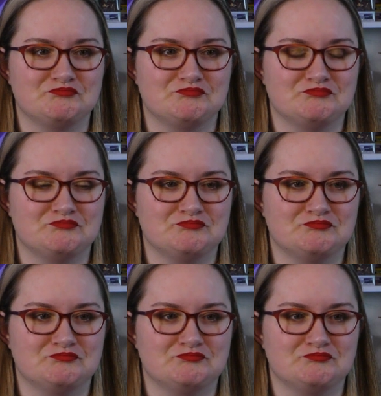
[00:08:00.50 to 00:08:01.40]

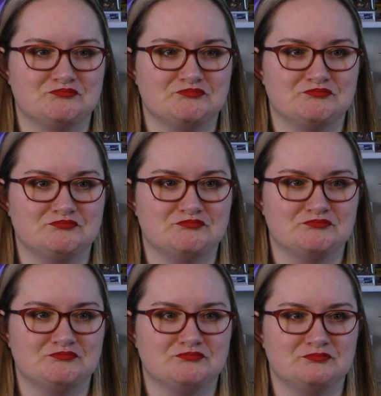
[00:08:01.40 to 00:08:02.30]

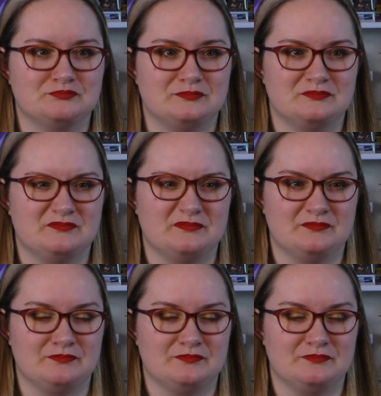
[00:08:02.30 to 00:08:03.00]
(not speaking)